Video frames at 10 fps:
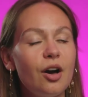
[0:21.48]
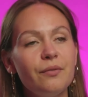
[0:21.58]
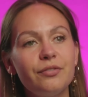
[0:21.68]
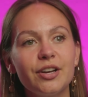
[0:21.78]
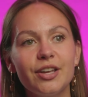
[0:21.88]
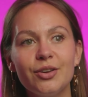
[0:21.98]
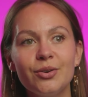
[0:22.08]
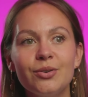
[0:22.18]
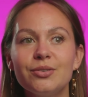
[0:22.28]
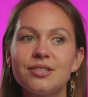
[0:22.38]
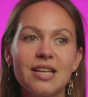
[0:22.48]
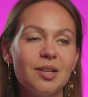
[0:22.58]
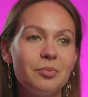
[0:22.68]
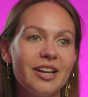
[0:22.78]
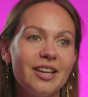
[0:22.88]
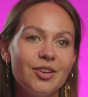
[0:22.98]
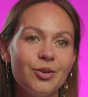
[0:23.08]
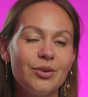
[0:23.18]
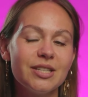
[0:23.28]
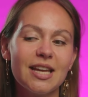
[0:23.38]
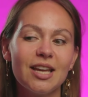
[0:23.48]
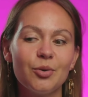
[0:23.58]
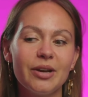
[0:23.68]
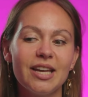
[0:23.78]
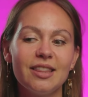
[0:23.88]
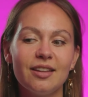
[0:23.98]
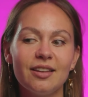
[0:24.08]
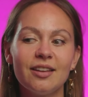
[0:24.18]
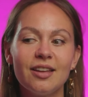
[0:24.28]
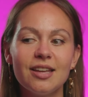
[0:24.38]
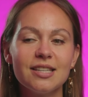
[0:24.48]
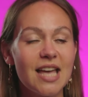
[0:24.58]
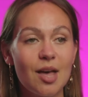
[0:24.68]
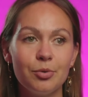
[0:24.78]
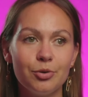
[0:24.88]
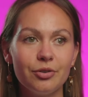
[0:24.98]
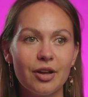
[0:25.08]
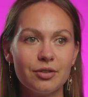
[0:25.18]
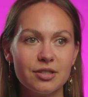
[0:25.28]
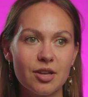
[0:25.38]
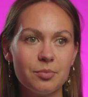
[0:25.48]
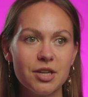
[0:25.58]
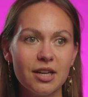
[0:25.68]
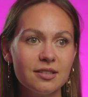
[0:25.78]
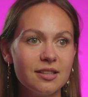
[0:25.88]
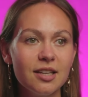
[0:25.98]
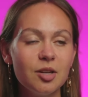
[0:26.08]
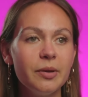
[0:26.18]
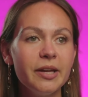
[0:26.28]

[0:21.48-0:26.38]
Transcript: comfort you, celebrate you, and take away the taboo around the subject a little